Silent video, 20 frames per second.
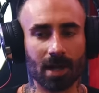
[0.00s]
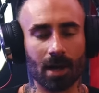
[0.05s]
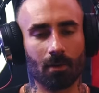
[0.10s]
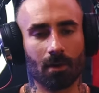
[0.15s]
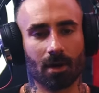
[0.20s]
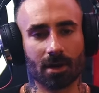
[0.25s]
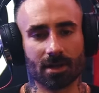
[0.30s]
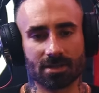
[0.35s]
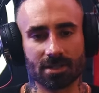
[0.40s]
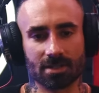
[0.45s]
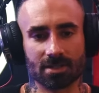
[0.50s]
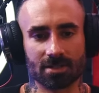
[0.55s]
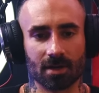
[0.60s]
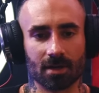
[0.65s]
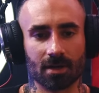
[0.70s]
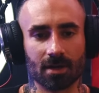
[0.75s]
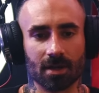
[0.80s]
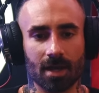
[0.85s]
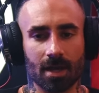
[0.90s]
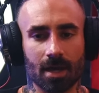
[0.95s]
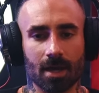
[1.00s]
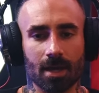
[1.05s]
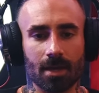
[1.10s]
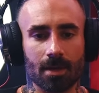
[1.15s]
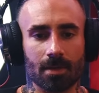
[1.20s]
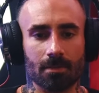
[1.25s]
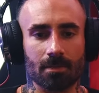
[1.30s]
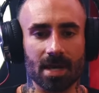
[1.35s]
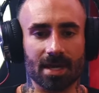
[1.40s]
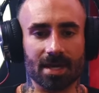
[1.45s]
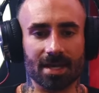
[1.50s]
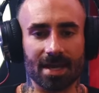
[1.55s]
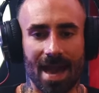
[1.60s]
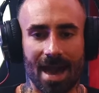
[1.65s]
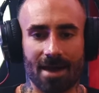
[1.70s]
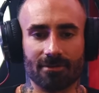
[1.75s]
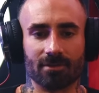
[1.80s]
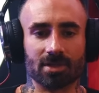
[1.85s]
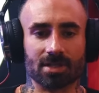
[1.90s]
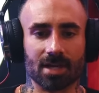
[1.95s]
But I wanted to start making
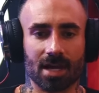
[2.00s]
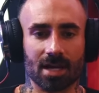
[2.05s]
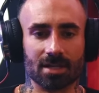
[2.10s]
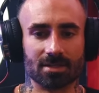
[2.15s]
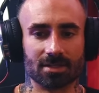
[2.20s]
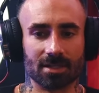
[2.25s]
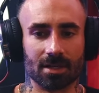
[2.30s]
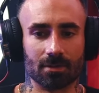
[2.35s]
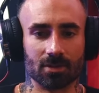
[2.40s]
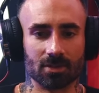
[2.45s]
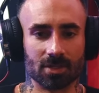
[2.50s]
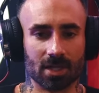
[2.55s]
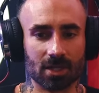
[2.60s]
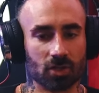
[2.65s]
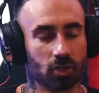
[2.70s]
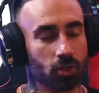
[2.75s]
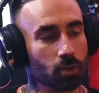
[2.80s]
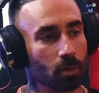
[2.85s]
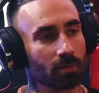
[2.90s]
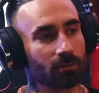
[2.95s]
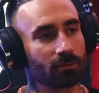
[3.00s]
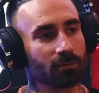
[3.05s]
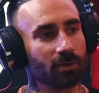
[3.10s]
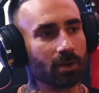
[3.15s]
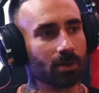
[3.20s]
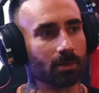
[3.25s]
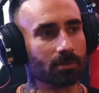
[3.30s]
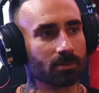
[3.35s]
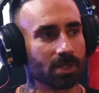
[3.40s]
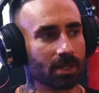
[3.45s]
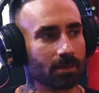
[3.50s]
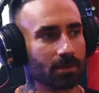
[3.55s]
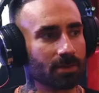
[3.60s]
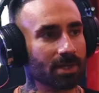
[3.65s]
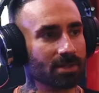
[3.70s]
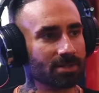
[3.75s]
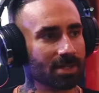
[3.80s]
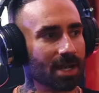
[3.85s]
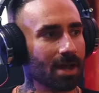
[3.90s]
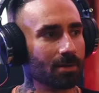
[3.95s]
advertising that was like short films, like
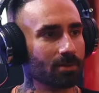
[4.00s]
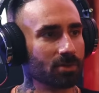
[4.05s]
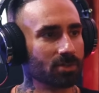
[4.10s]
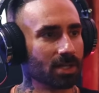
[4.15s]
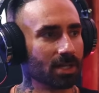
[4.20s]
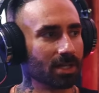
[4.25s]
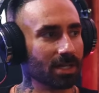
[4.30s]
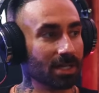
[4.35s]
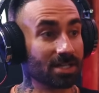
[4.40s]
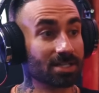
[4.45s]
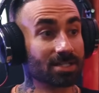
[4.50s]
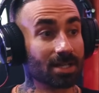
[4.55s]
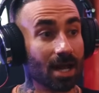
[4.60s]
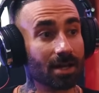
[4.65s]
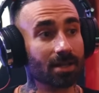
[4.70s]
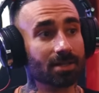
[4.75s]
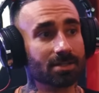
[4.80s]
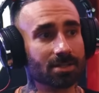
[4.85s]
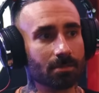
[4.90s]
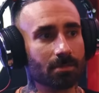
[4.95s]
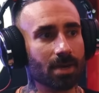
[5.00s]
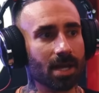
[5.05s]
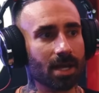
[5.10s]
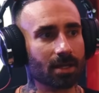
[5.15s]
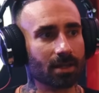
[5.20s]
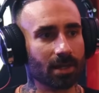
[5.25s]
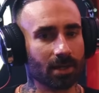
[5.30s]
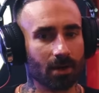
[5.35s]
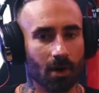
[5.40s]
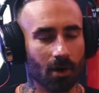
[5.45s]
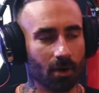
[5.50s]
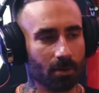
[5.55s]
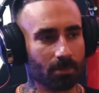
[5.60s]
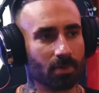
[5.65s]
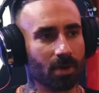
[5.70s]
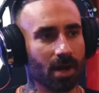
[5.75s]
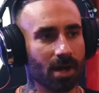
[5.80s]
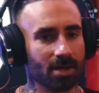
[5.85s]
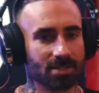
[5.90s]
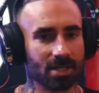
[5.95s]
things that I was like excited to make, like art
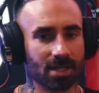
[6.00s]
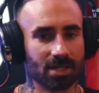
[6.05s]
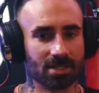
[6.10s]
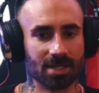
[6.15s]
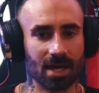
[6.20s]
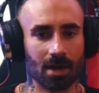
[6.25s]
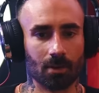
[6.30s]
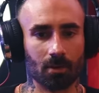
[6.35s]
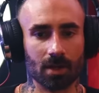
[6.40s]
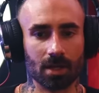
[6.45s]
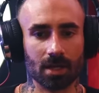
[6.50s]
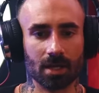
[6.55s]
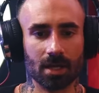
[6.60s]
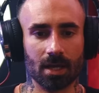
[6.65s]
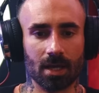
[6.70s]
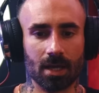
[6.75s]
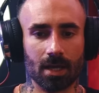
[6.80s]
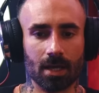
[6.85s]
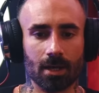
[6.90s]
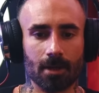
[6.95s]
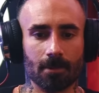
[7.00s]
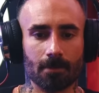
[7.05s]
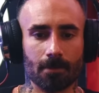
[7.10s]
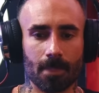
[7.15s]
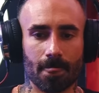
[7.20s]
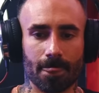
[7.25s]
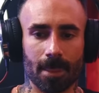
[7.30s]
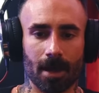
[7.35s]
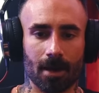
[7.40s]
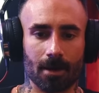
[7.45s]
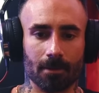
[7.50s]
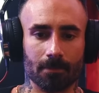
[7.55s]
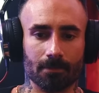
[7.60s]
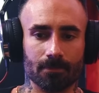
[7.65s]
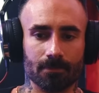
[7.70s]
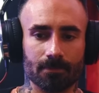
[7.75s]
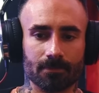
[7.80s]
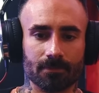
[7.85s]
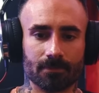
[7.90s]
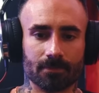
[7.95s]
projects that would
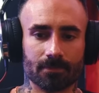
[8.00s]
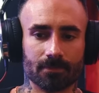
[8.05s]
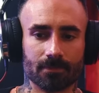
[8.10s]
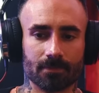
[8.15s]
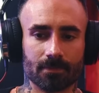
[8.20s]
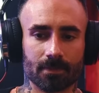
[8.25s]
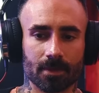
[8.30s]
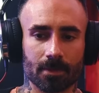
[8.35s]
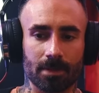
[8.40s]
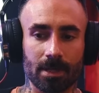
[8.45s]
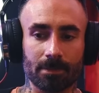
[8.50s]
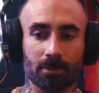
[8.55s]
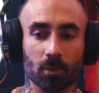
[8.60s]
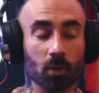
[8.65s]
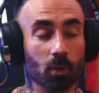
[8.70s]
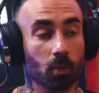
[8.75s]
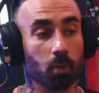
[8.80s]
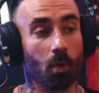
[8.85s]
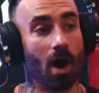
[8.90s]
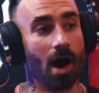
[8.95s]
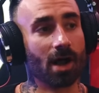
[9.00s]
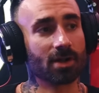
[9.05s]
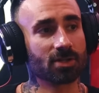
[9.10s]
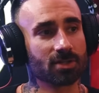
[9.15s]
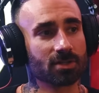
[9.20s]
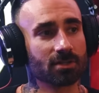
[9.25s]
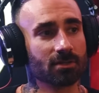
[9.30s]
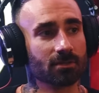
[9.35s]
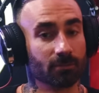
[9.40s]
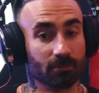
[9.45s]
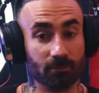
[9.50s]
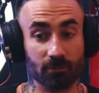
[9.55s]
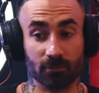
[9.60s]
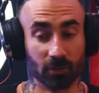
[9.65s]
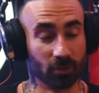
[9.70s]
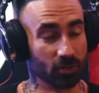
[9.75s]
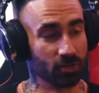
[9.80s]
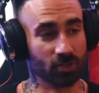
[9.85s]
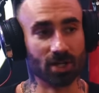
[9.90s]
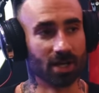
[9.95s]
people would watch
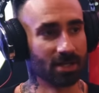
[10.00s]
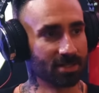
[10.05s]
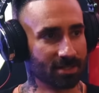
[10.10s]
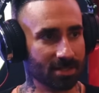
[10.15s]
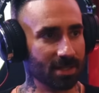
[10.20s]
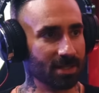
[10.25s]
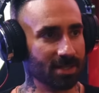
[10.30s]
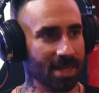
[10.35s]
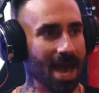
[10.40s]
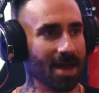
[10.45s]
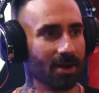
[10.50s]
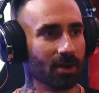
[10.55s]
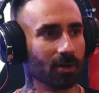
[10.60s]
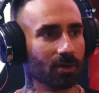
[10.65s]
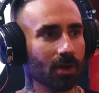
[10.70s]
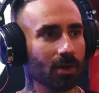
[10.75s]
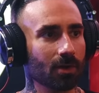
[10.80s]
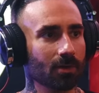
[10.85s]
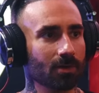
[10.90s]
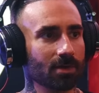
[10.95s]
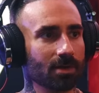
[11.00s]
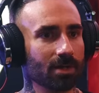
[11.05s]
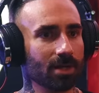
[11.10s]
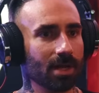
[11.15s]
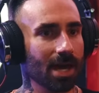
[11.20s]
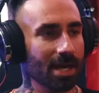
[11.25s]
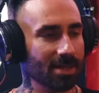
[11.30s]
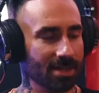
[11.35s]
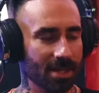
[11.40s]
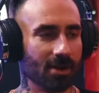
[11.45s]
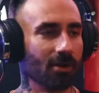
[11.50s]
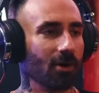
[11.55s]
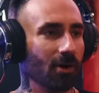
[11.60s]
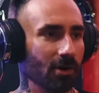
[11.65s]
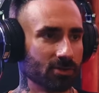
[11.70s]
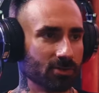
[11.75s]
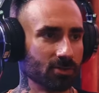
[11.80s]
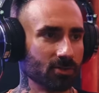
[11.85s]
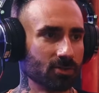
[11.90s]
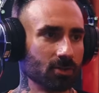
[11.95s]
for just that alone. And then it
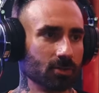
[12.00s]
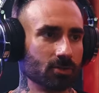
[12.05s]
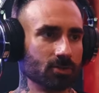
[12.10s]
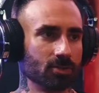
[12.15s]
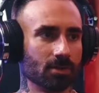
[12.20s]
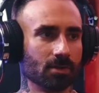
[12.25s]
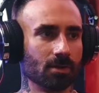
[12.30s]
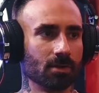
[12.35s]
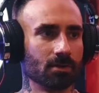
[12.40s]
also sold